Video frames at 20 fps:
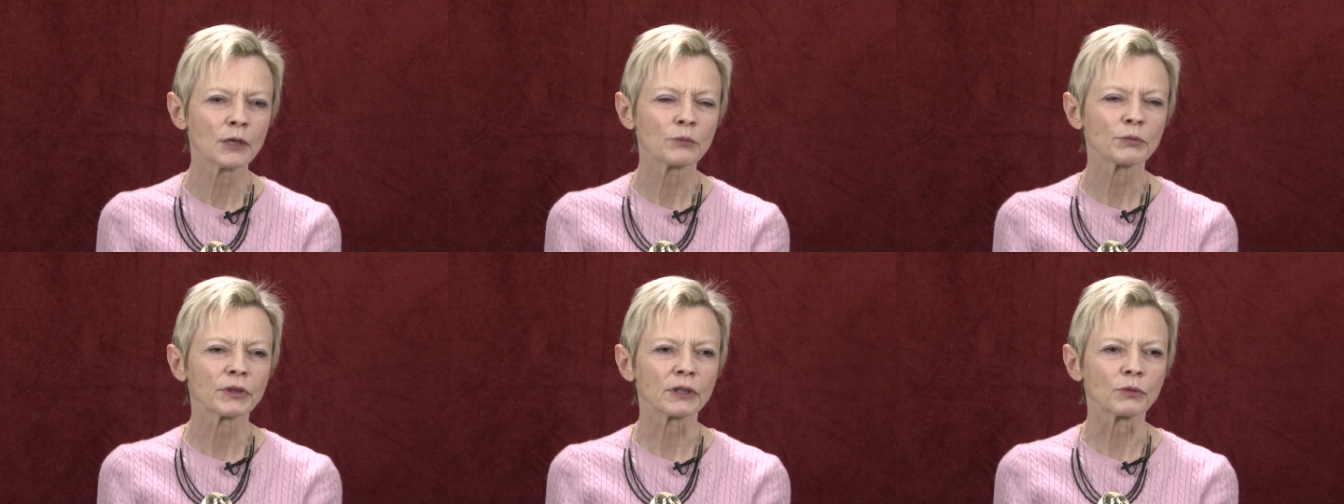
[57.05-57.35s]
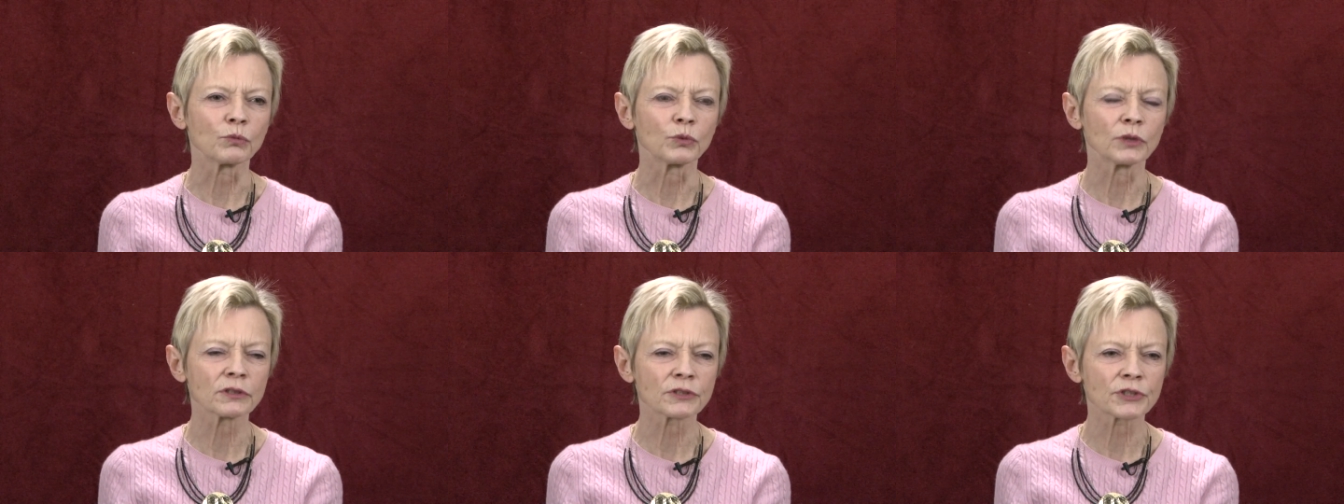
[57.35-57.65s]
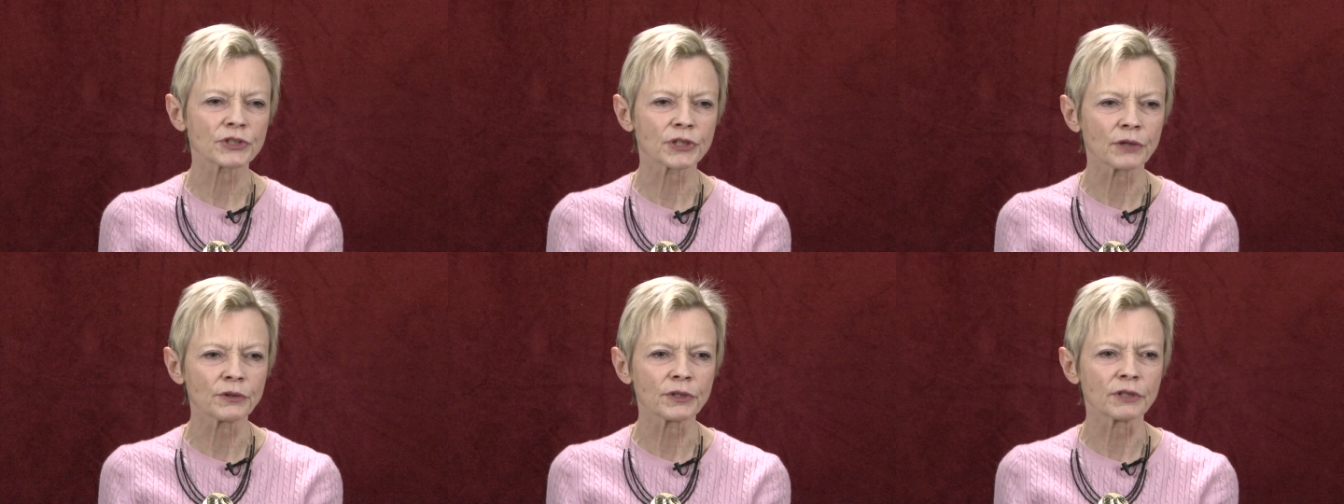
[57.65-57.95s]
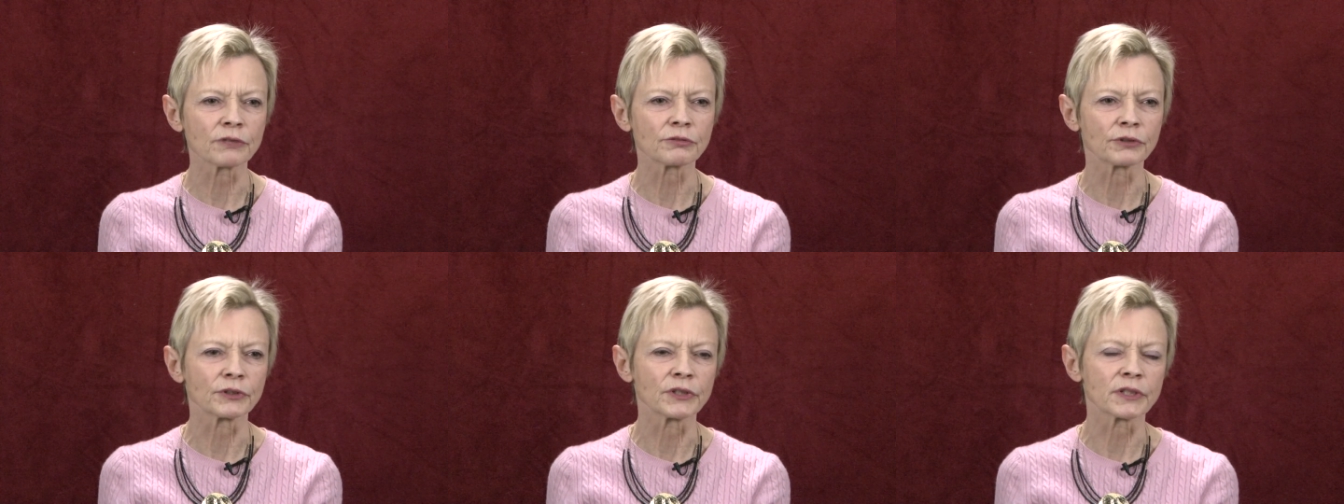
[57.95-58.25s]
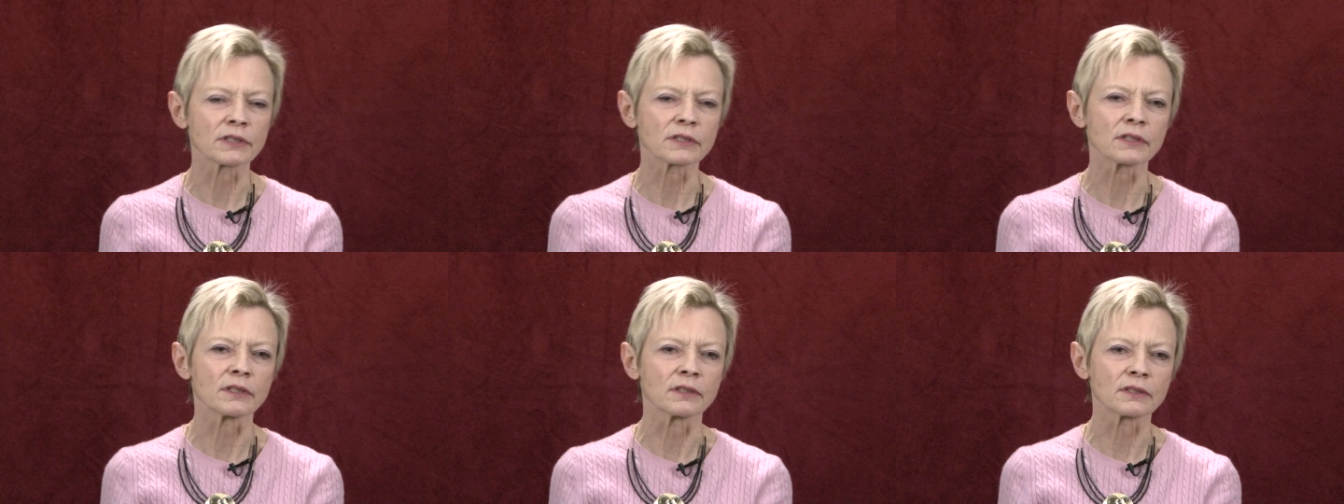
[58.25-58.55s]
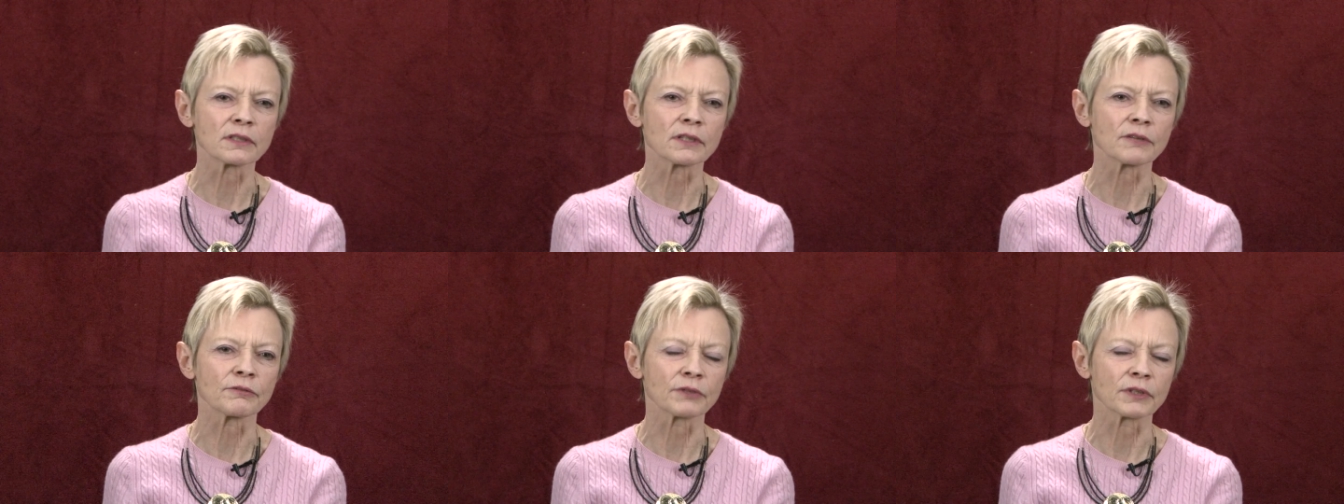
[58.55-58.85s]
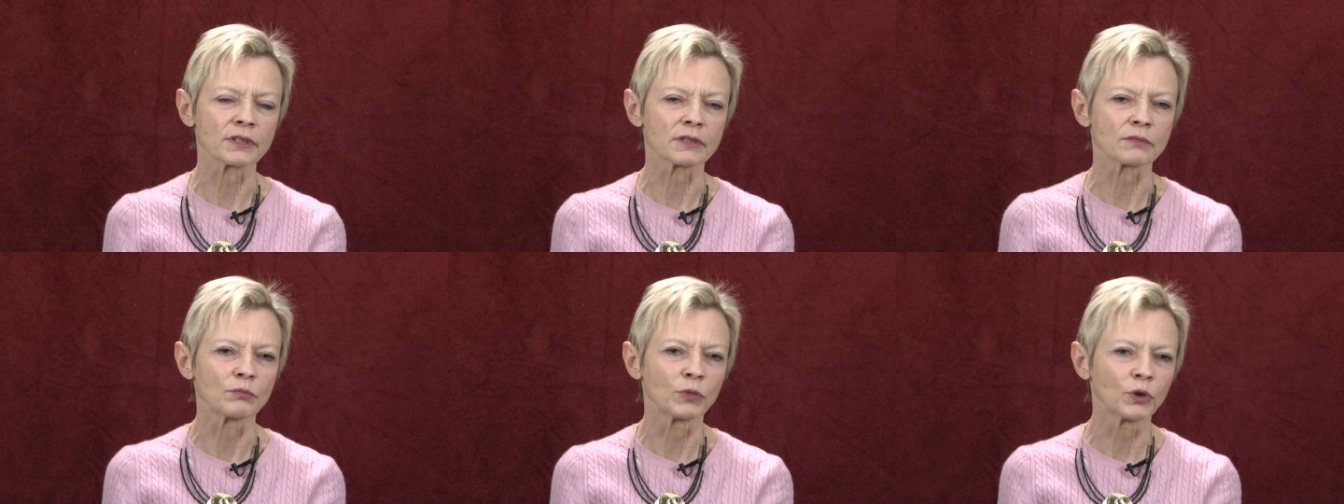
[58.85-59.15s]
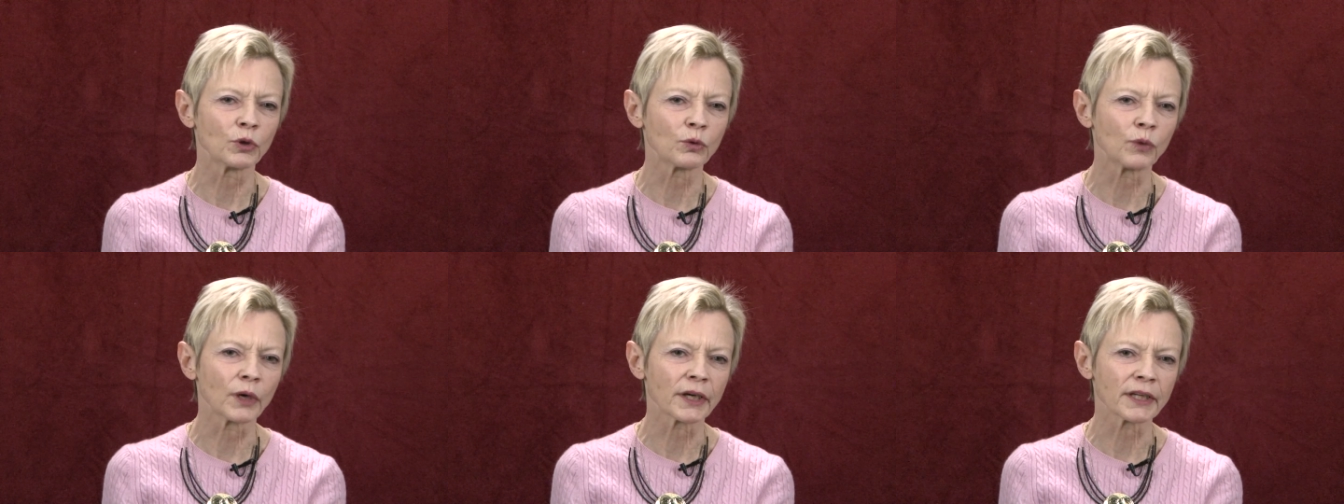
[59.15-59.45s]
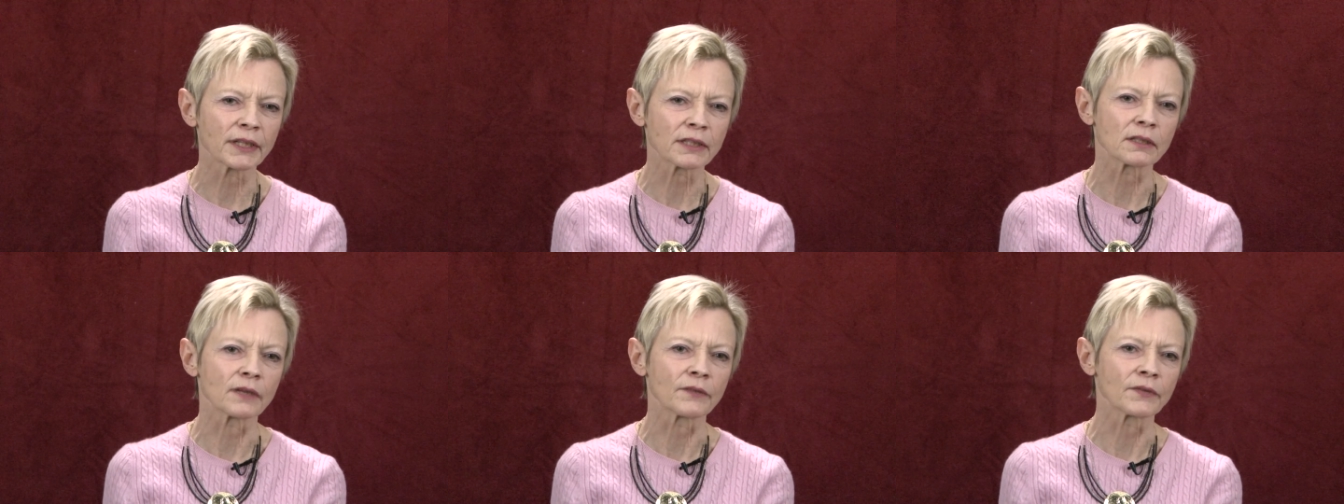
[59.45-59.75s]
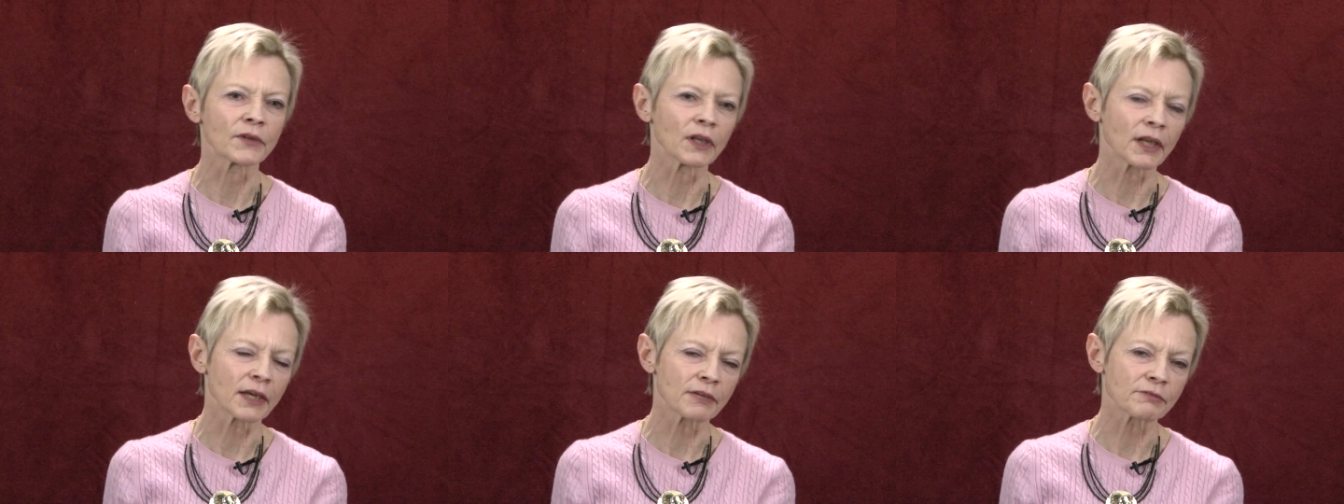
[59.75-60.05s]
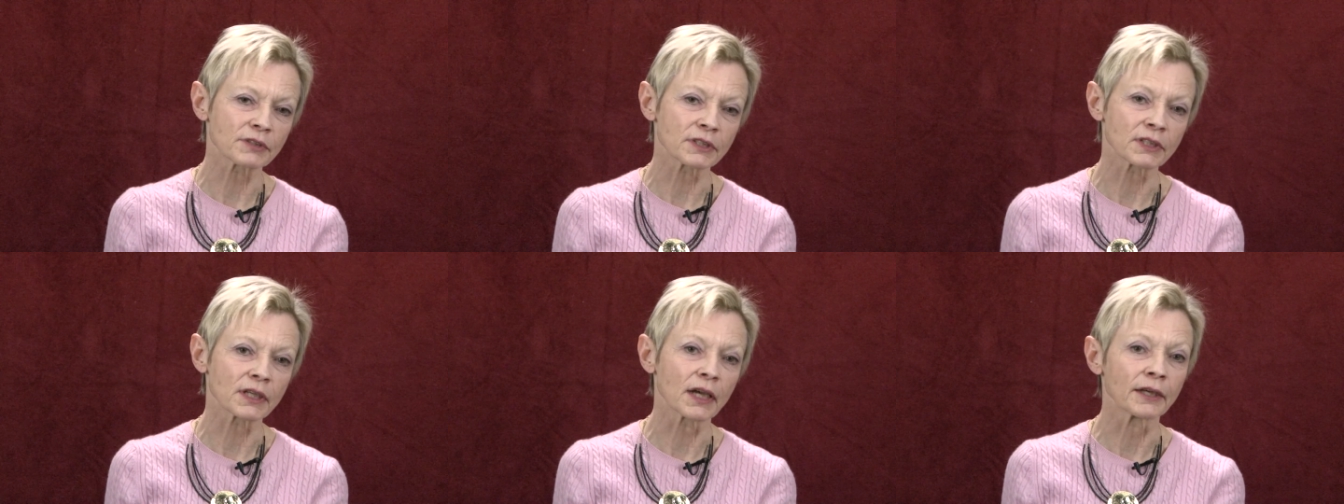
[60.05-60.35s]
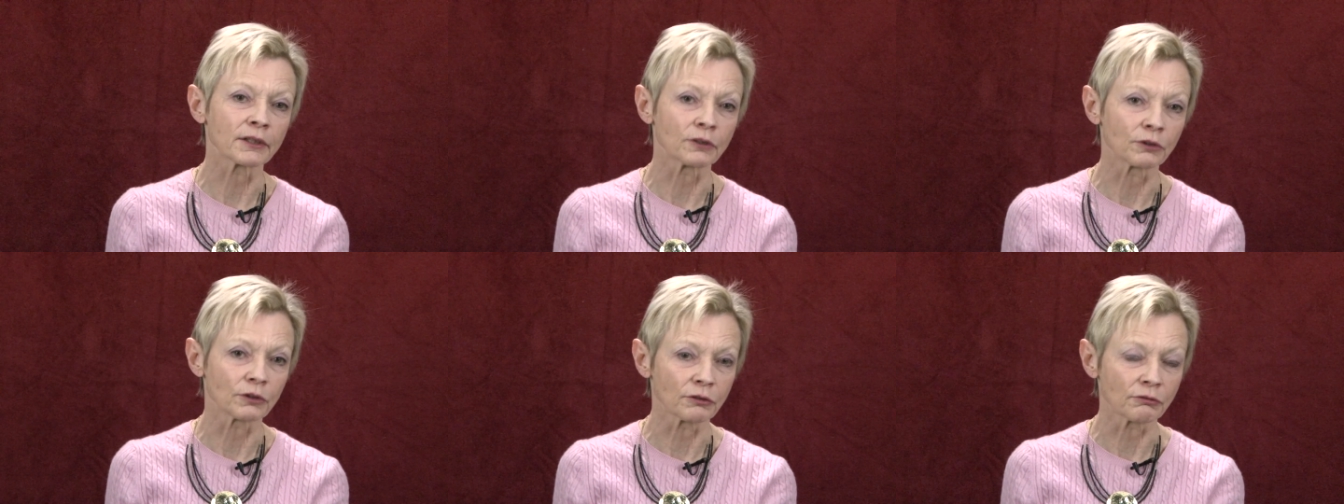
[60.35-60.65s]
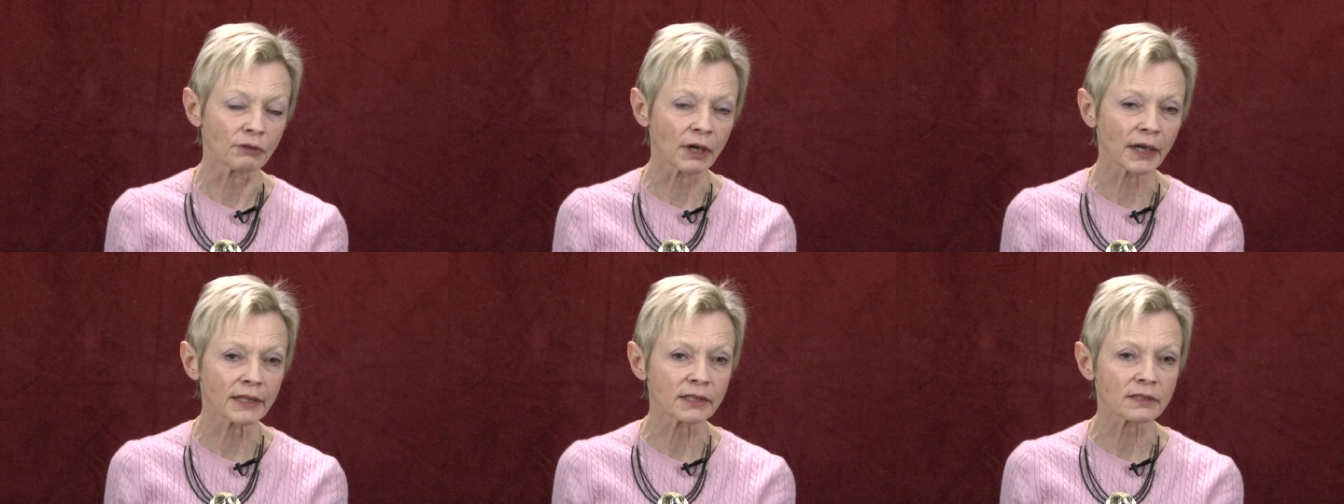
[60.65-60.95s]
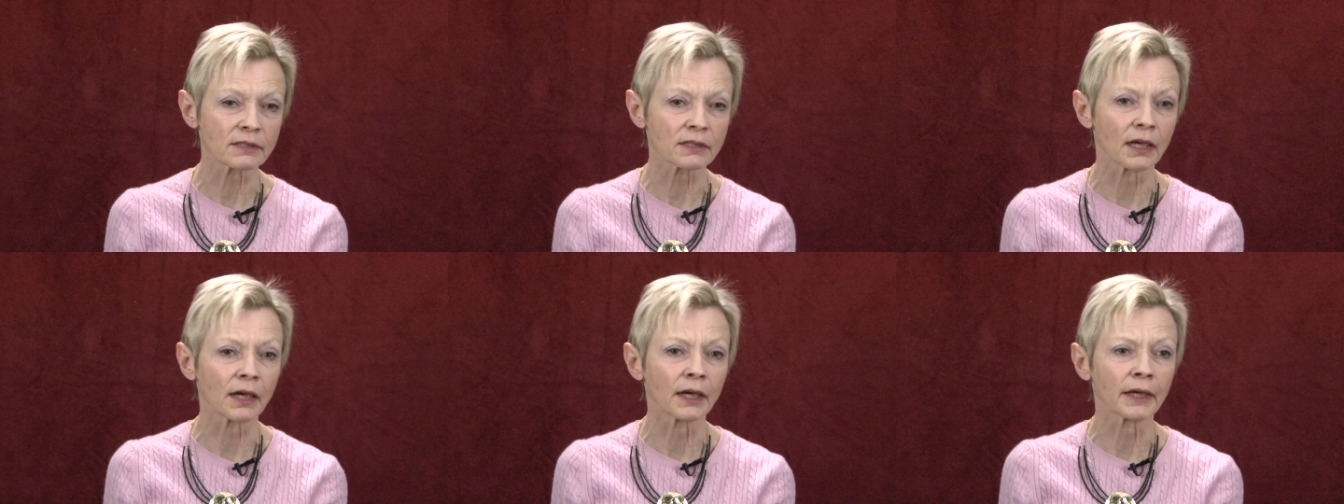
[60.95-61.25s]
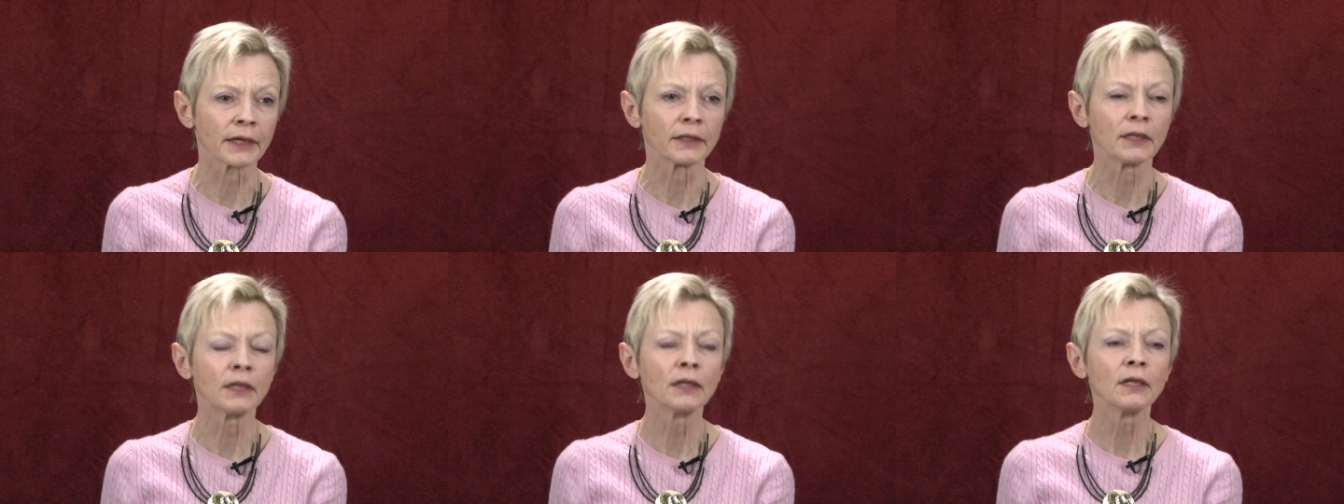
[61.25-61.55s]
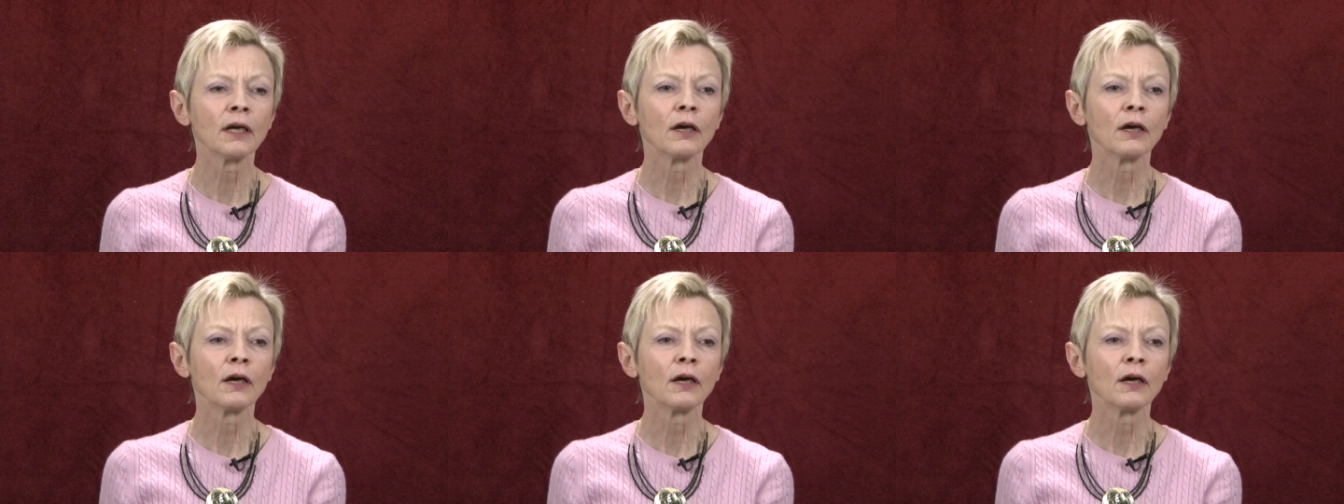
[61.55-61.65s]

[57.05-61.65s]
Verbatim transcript: but it will show you, for instance, if there's more weight on the left side or the right side,